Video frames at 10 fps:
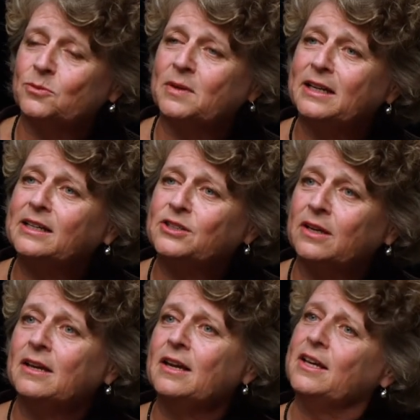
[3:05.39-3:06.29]
We needed to
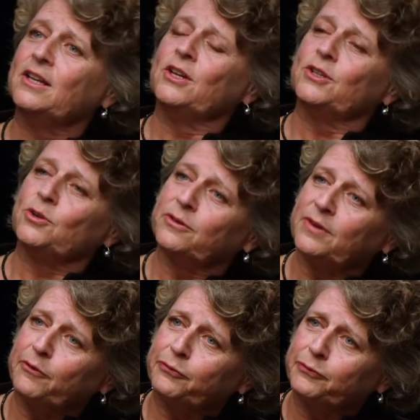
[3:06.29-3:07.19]
sort of
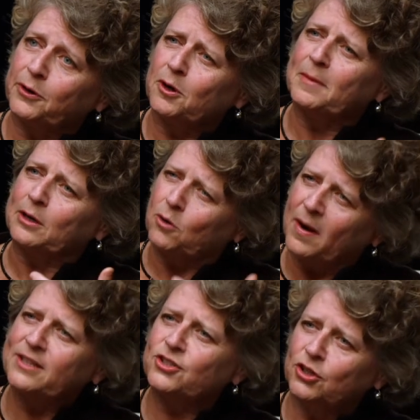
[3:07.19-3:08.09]
affirm and
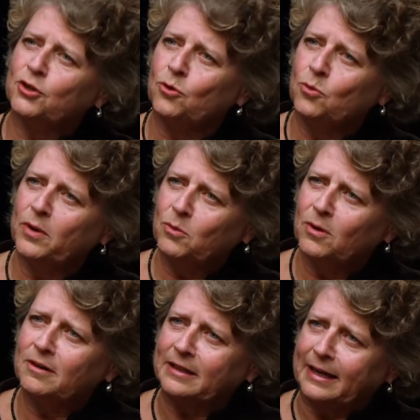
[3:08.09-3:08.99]
question who we
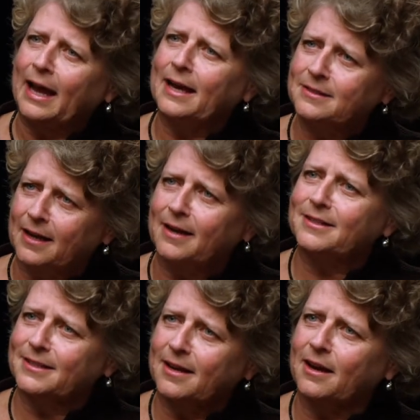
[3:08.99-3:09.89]
were in the
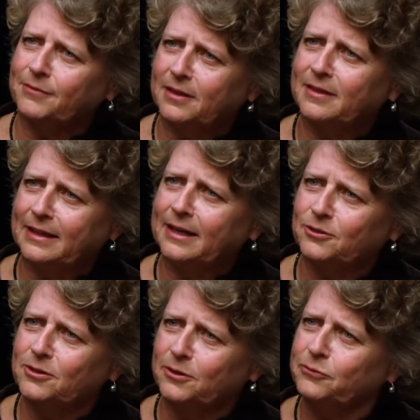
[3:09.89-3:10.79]
context of a
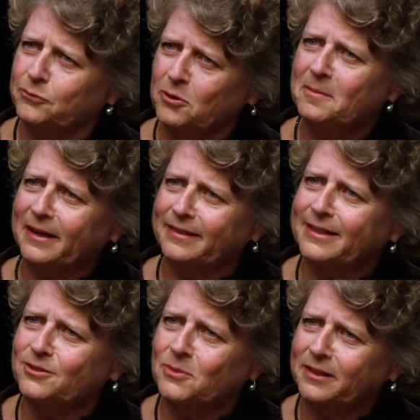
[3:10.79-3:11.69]
theatrical format.
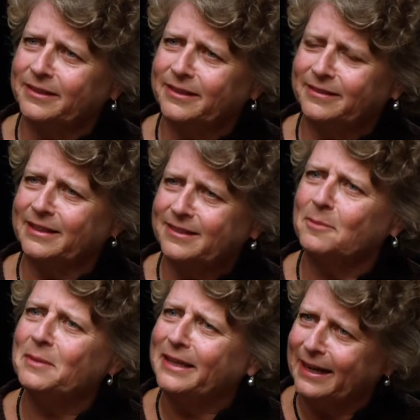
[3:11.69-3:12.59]
That's the
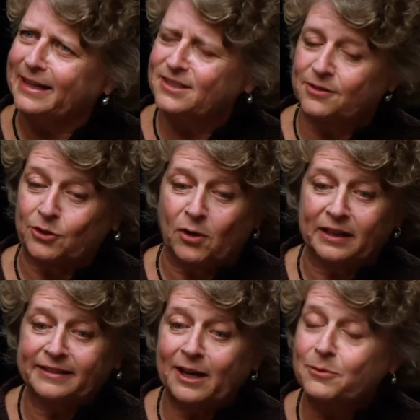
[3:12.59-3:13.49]
beginnings of it all.
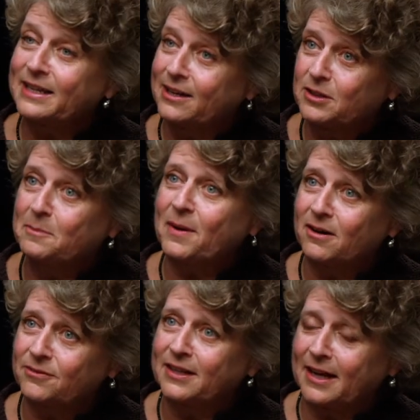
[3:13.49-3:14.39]
And that was actually part
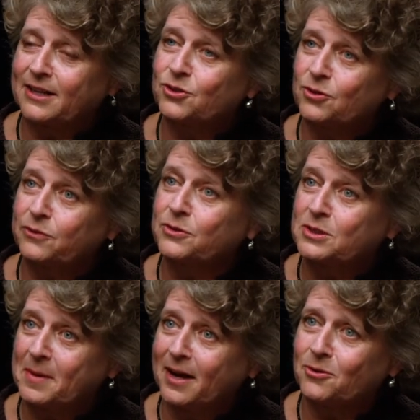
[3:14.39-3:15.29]
of the construct for
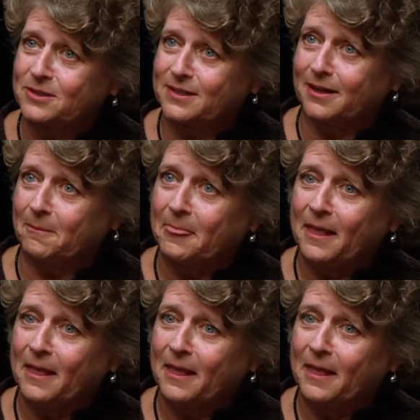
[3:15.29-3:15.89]
democracy.